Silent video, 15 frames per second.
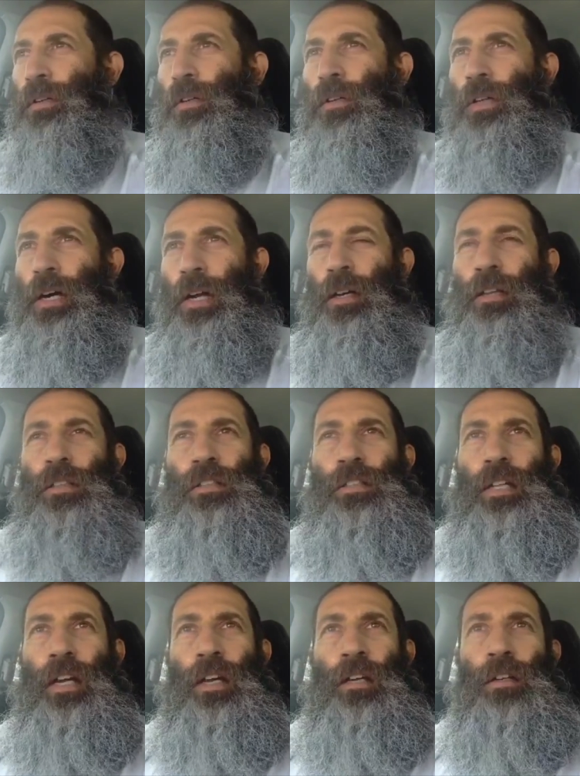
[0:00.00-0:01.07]
you got to
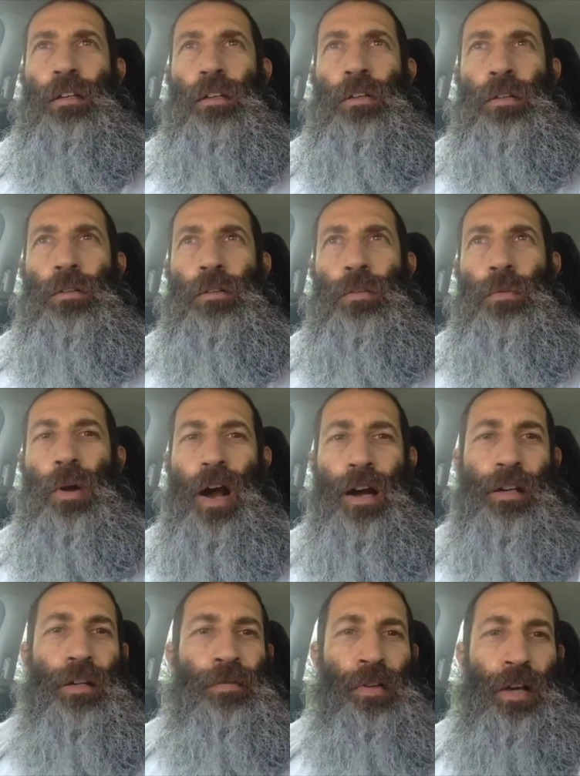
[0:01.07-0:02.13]
understand the, the
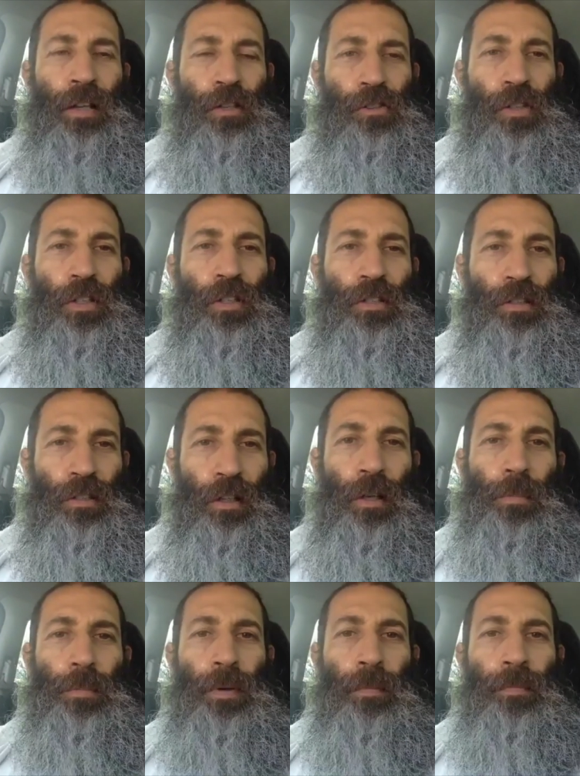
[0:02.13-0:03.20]
rock of energy is
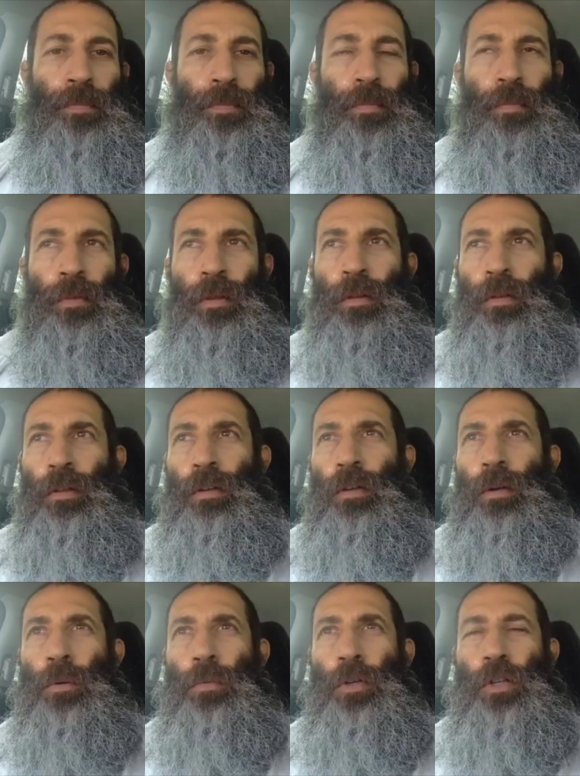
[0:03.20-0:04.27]
sleep
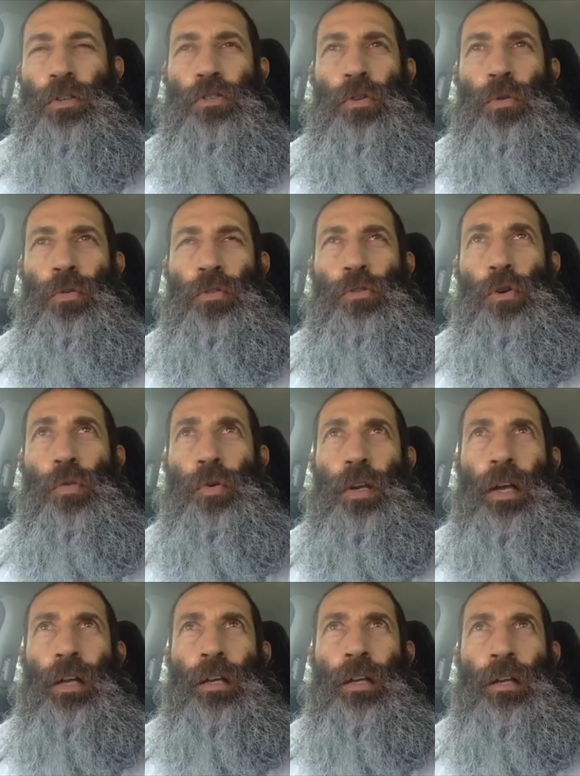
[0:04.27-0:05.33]
or
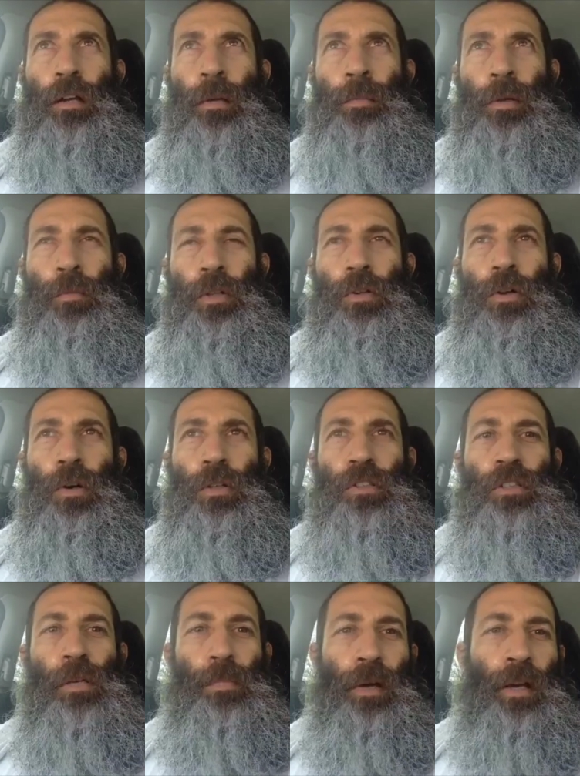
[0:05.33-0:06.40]
rejuvenating. I mean, when you go to
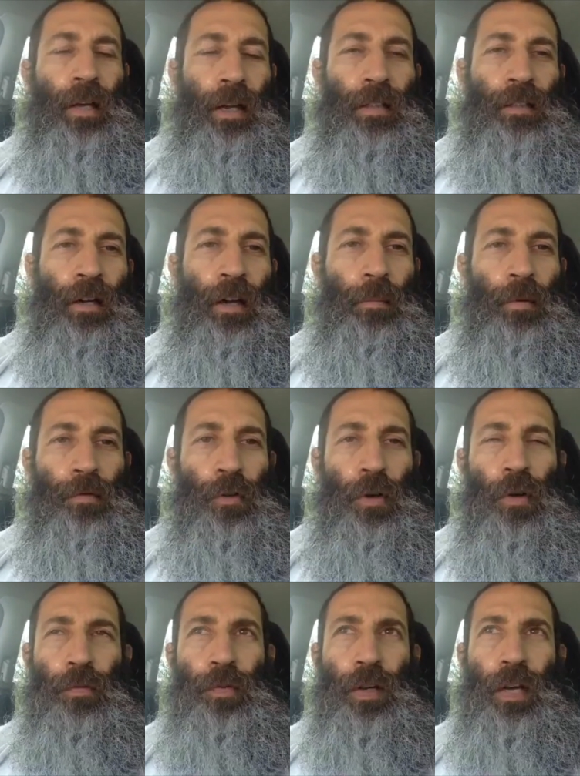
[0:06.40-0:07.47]
sleep at nighttime, if you
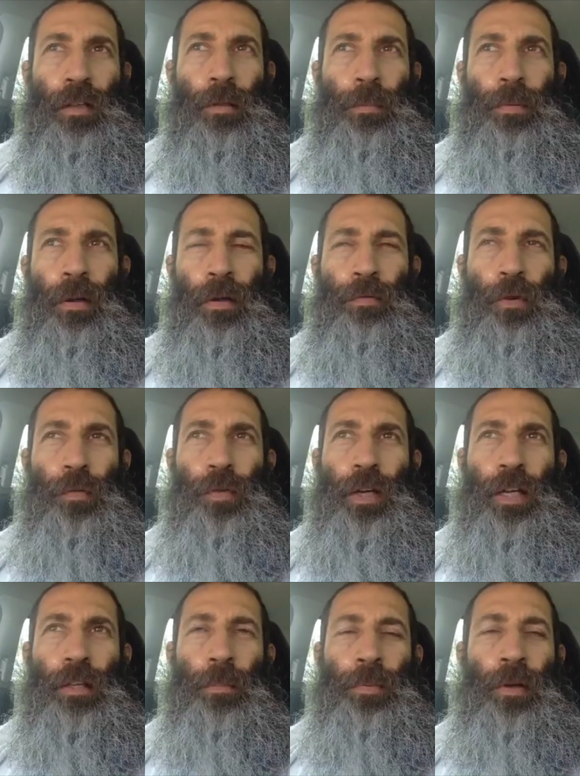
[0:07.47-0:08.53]
don't forget to pl- if you
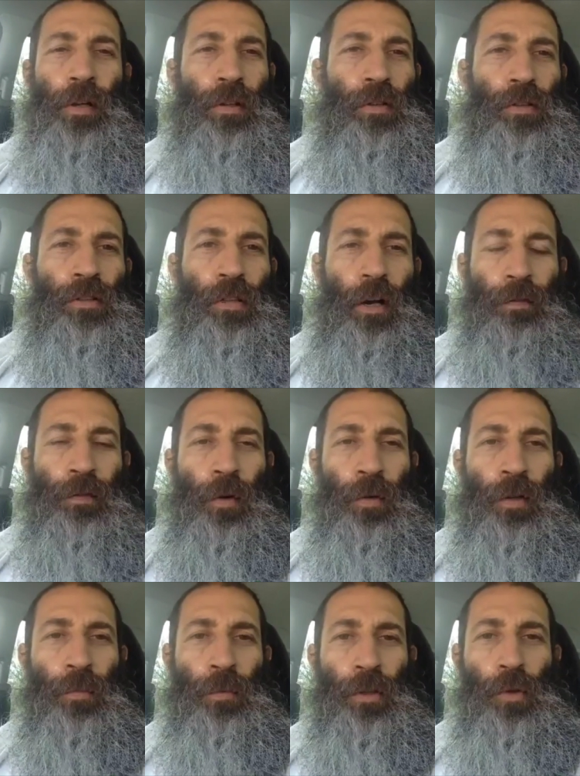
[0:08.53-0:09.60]
forget to plug your cell phone
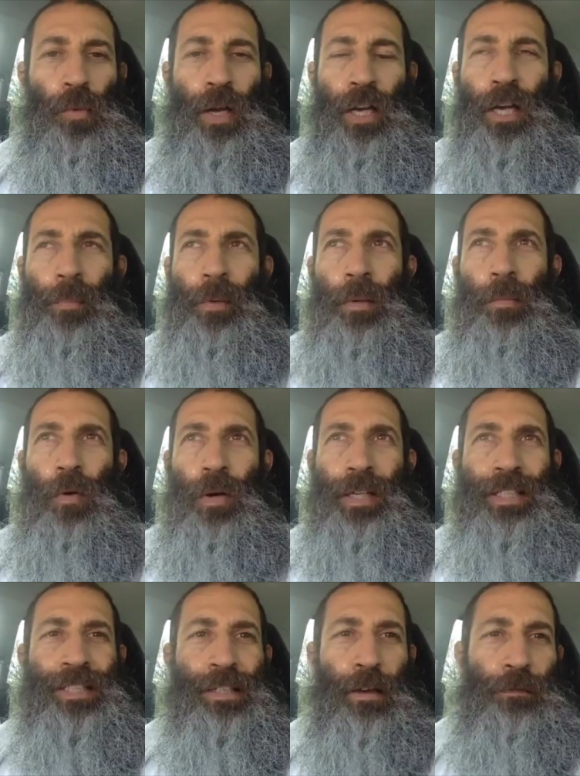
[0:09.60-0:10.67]
in, when you wake up in the morning,
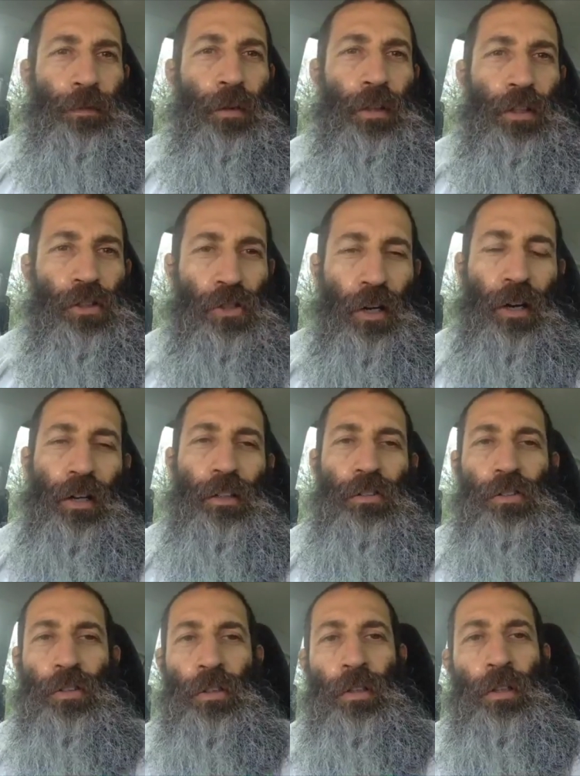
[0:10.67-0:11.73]
it's not fully charged.